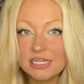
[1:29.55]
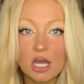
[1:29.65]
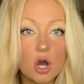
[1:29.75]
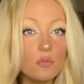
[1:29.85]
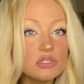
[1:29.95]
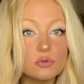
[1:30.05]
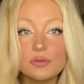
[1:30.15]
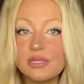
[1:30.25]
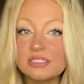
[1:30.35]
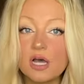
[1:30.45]
I always wanna
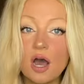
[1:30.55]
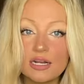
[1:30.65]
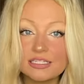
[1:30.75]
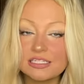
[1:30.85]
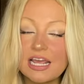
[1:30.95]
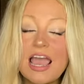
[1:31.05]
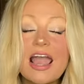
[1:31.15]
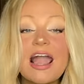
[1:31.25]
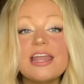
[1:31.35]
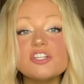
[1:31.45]
be as honest
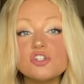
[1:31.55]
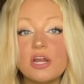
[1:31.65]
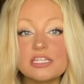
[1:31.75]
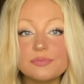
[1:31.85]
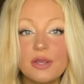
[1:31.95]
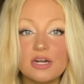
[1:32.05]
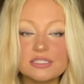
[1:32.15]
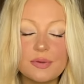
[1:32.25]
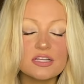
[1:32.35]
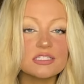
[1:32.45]
and as transparent as
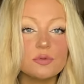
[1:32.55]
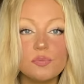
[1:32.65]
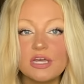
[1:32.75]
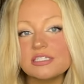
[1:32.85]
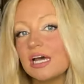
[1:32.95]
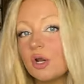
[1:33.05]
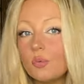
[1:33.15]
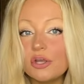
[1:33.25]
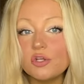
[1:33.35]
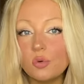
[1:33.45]
possible because I don't
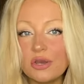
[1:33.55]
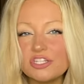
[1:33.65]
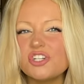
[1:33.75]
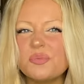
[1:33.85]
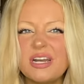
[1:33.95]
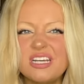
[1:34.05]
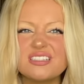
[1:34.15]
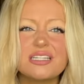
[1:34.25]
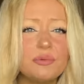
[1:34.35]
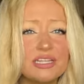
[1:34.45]
want you to waste your money on
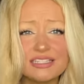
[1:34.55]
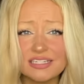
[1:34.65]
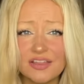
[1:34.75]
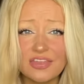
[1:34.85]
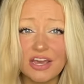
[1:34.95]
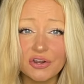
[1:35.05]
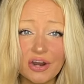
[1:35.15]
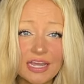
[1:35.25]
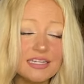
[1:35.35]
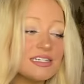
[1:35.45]
something that's not that
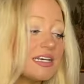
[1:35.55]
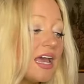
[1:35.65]
great.